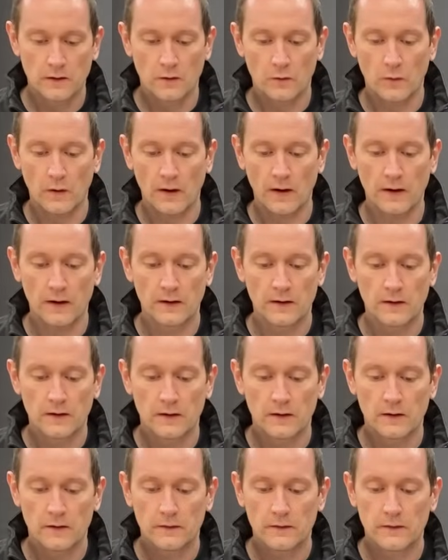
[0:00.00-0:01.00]
where
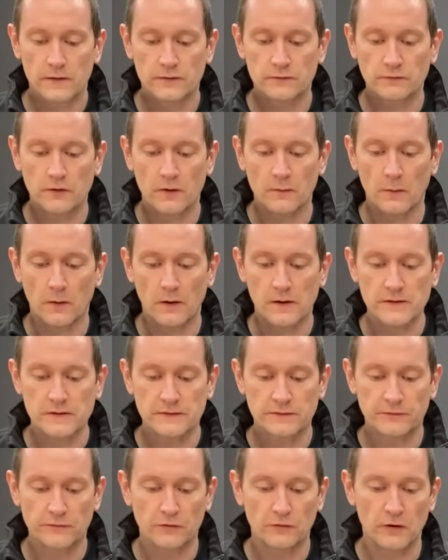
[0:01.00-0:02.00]
this robot
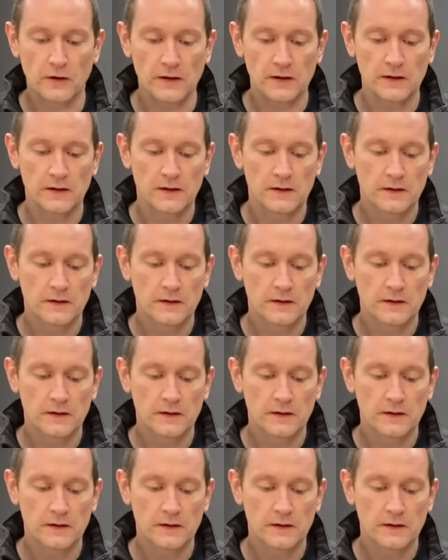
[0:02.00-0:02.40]
is free